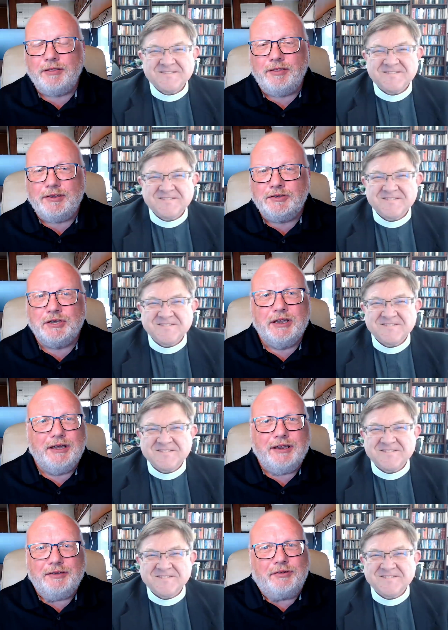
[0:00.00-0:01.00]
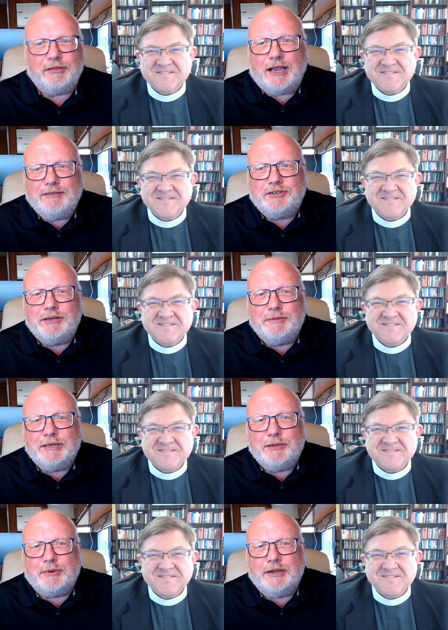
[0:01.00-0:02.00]
Speaker 1: things. They're live streamed
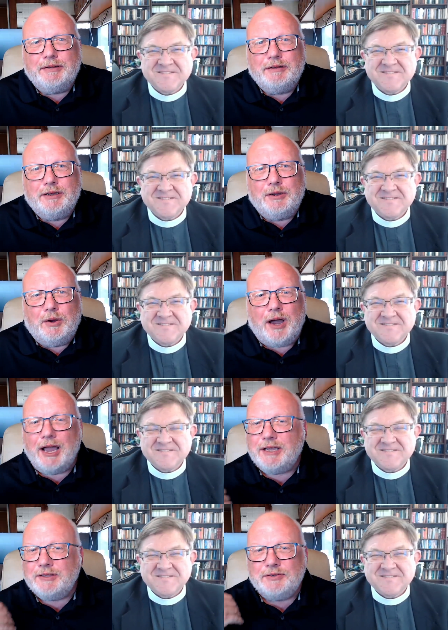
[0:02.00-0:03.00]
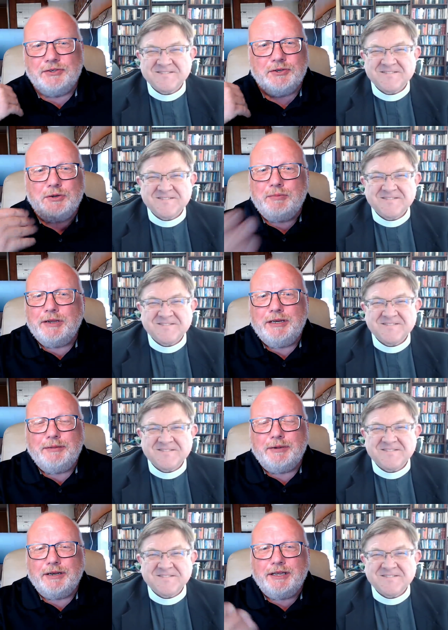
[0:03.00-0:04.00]
anyway. I can Zoom
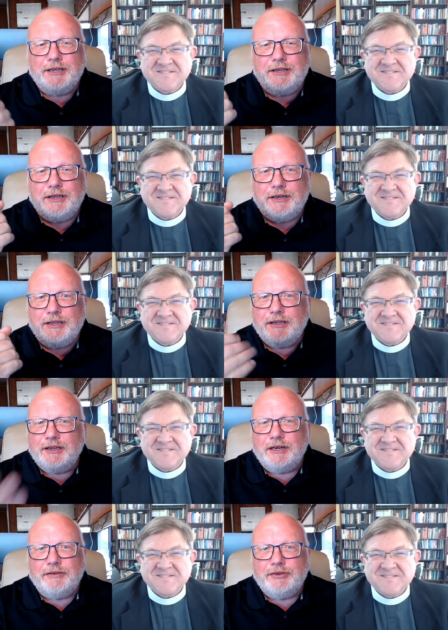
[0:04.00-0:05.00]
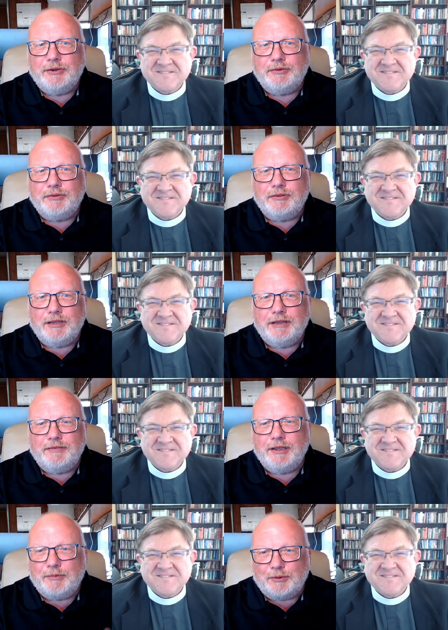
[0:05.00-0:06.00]
anybody and get a interview if
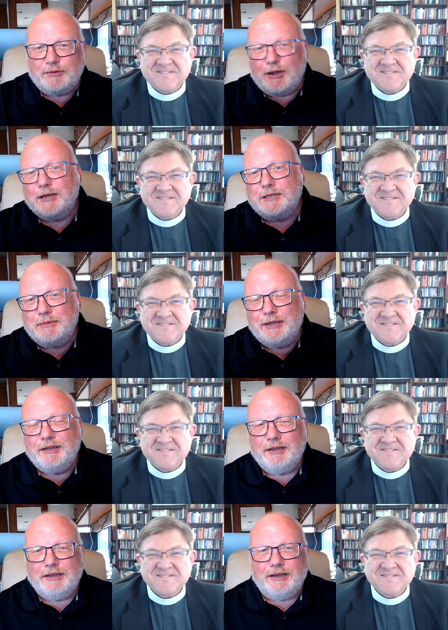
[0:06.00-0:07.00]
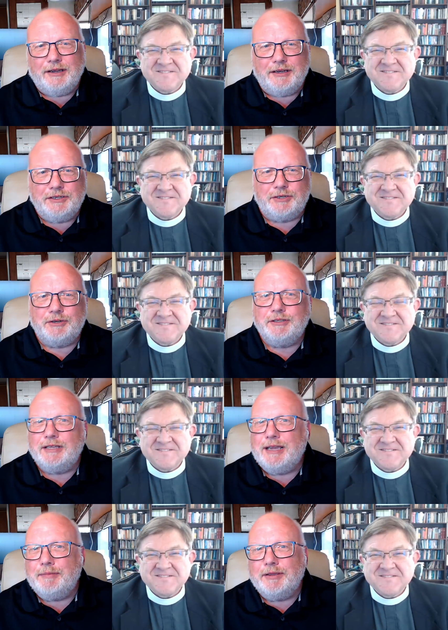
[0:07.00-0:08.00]
they will talk to me uh, during
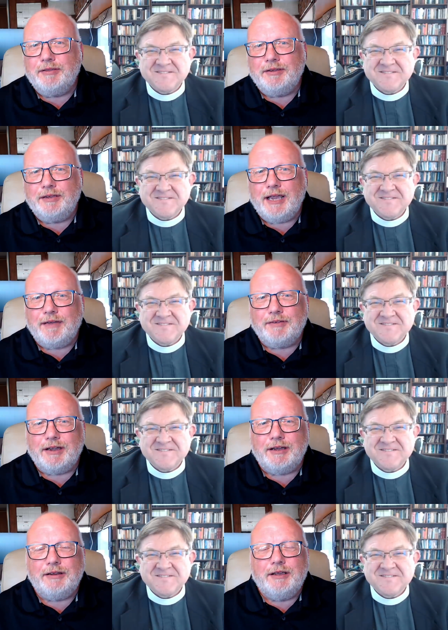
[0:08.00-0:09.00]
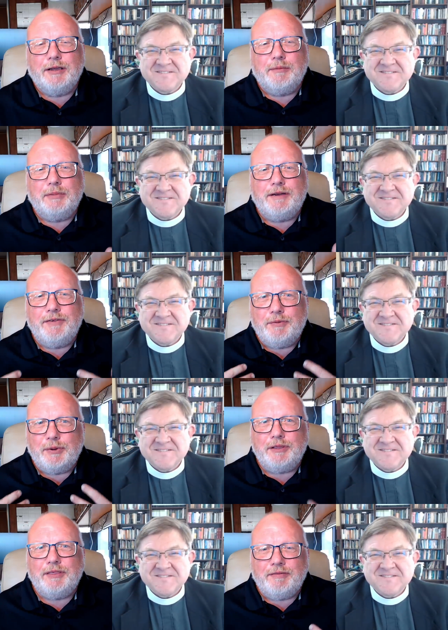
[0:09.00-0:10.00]
Lambeth and Gafcon. But if you
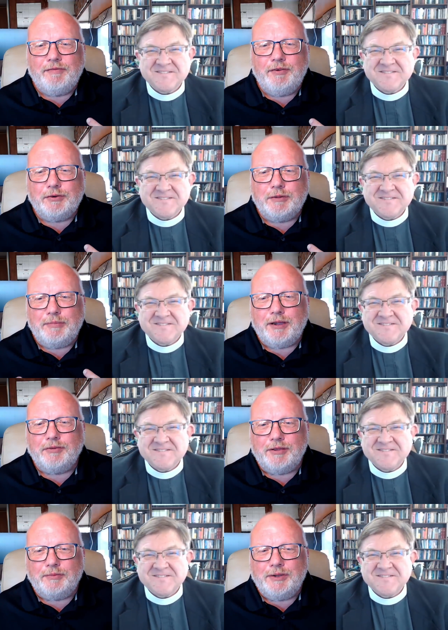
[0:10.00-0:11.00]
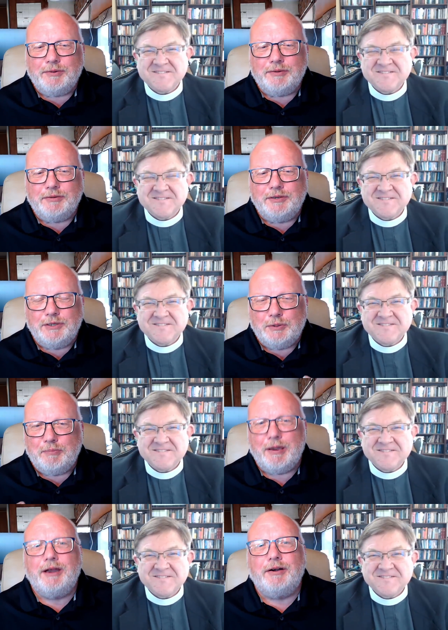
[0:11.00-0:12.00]
really th feel compelled that we would do
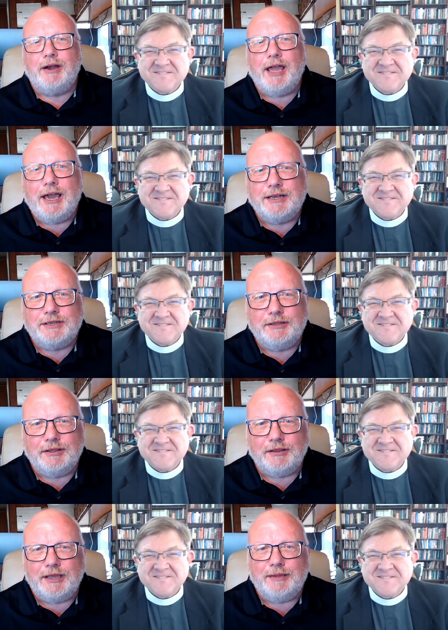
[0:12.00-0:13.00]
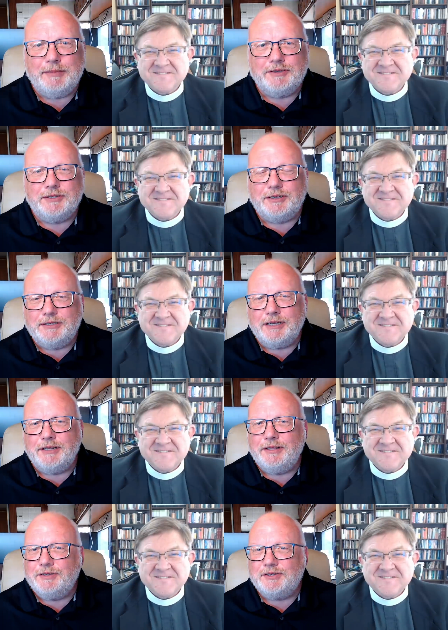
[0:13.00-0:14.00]
better at the Lambeths and
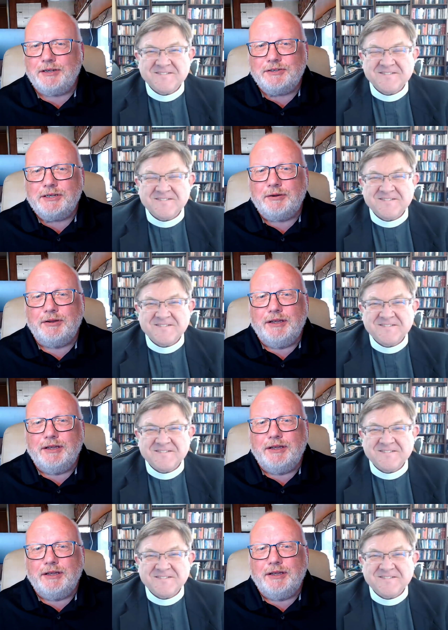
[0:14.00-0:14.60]
attending these, let us know.